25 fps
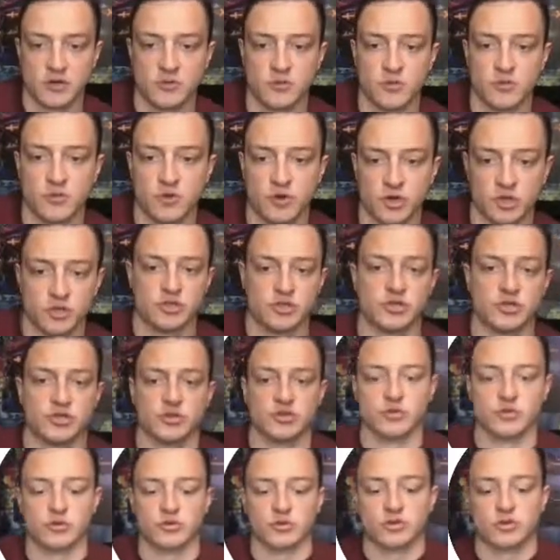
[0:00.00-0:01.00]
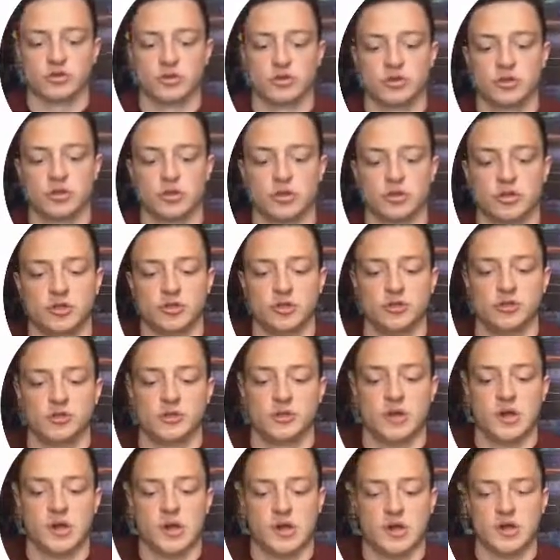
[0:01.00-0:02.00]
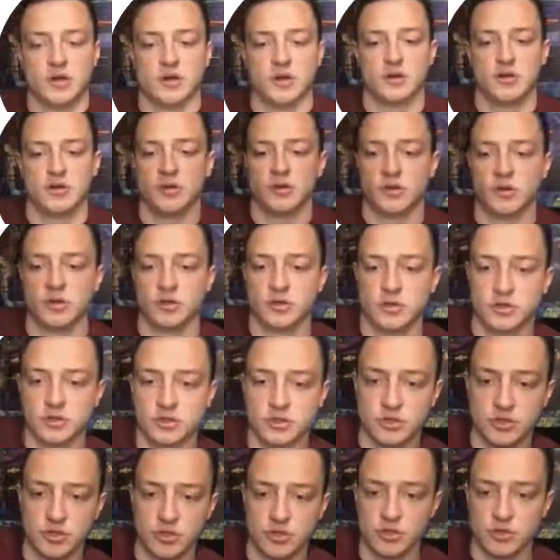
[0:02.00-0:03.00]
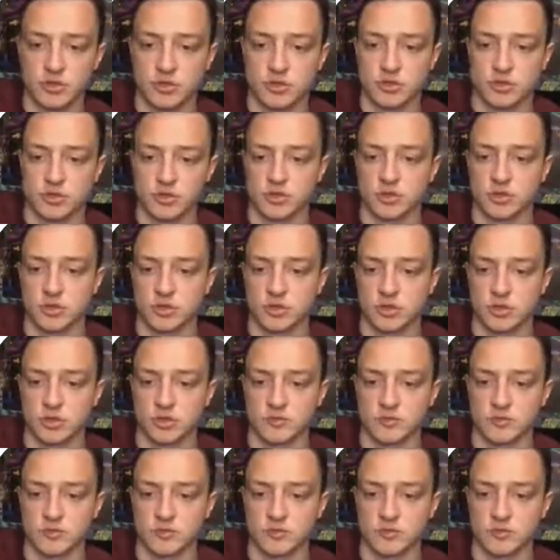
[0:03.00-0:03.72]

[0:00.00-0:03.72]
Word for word: We want to do United States,